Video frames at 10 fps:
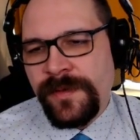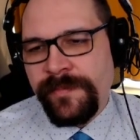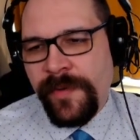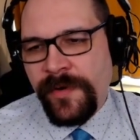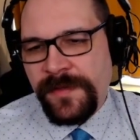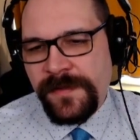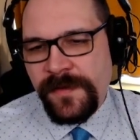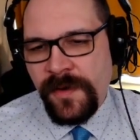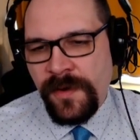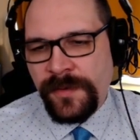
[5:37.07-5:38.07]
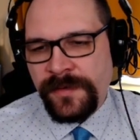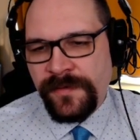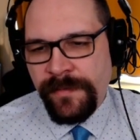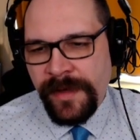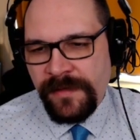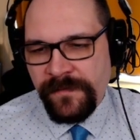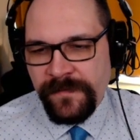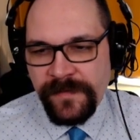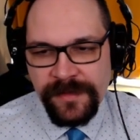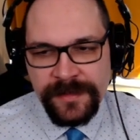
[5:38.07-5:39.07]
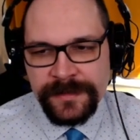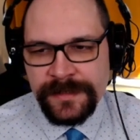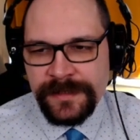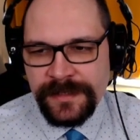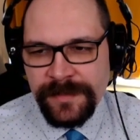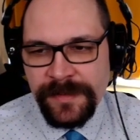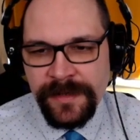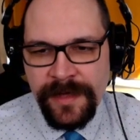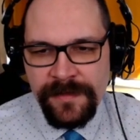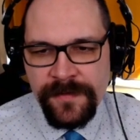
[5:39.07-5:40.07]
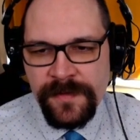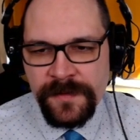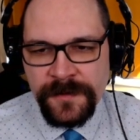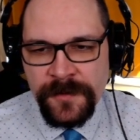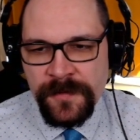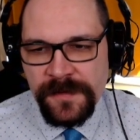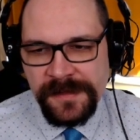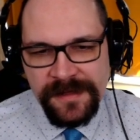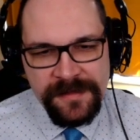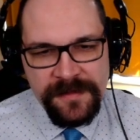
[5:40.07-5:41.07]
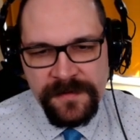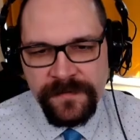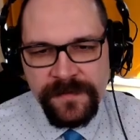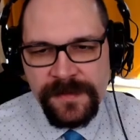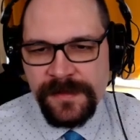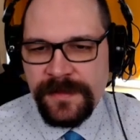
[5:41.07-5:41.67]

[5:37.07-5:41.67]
and points to the corroded remains of a facility deep in the asteroid's loose, dusty surface.